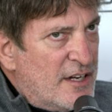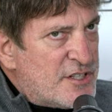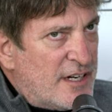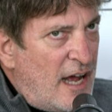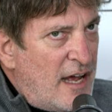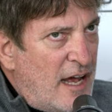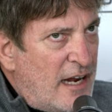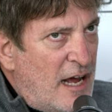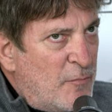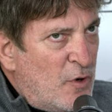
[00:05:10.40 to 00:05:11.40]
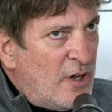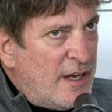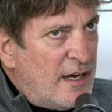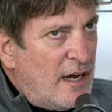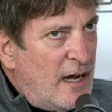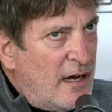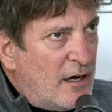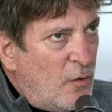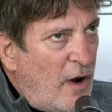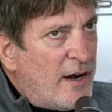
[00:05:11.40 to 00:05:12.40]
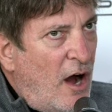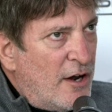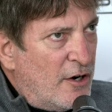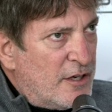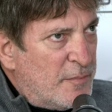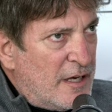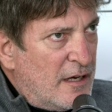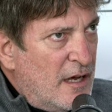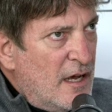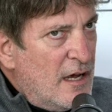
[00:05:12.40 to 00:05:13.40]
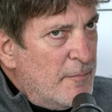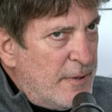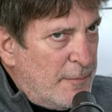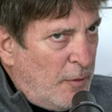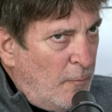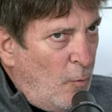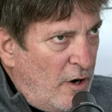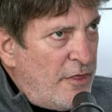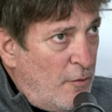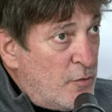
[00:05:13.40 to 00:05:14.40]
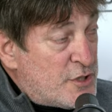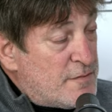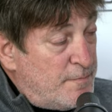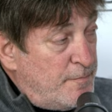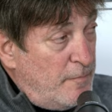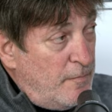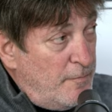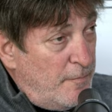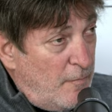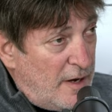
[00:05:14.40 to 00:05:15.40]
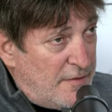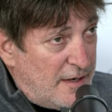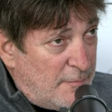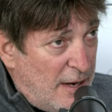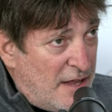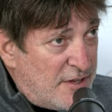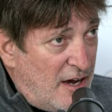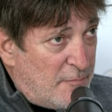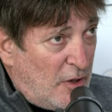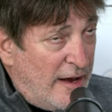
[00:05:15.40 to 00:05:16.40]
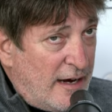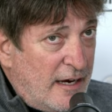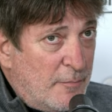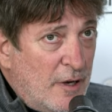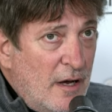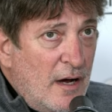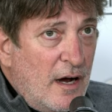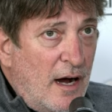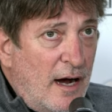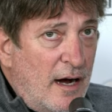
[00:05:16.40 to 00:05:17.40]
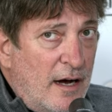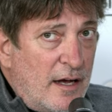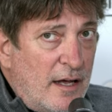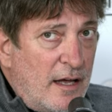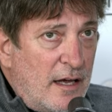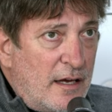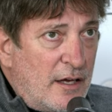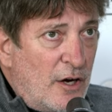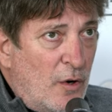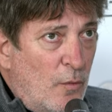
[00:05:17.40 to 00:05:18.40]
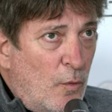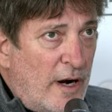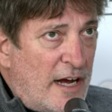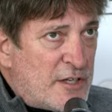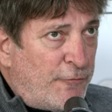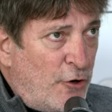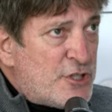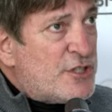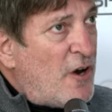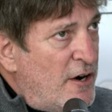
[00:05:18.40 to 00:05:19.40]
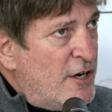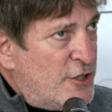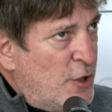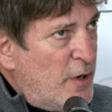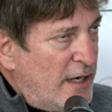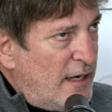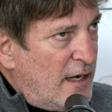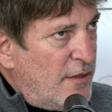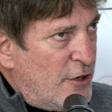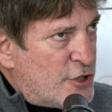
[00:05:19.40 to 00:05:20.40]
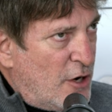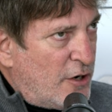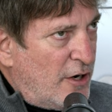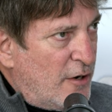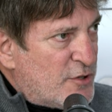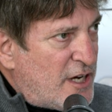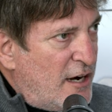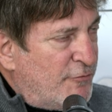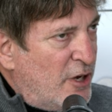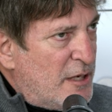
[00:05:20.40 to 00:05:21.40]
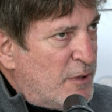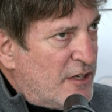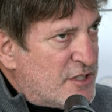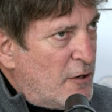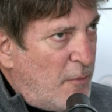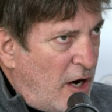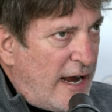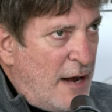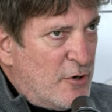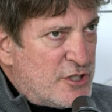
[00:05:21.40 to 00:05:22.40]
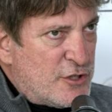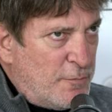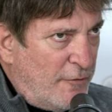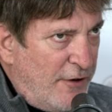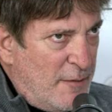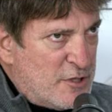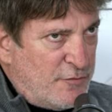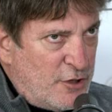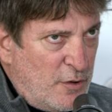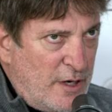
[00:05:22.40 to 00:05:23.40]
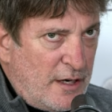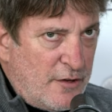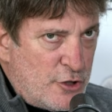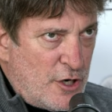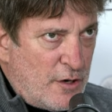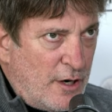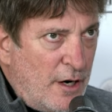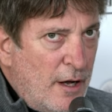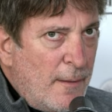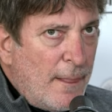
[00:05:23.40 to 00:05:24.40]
is, and I'm really quite honored to be one of those in the Pantheon playing him. You know, when I first started doing the Joker, it was kind of funny because Mark Hamill is super famous for doing the Joker,